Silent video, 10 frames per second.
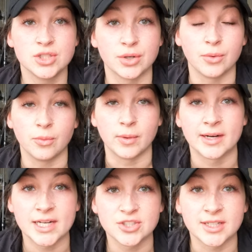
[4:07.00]
So
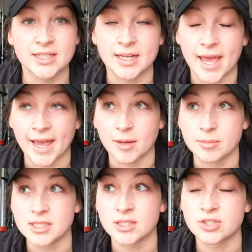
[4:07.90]
where I trained
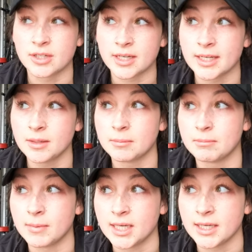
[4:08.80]
abs yesterday,
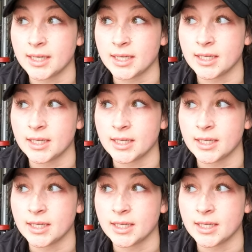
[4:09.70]
my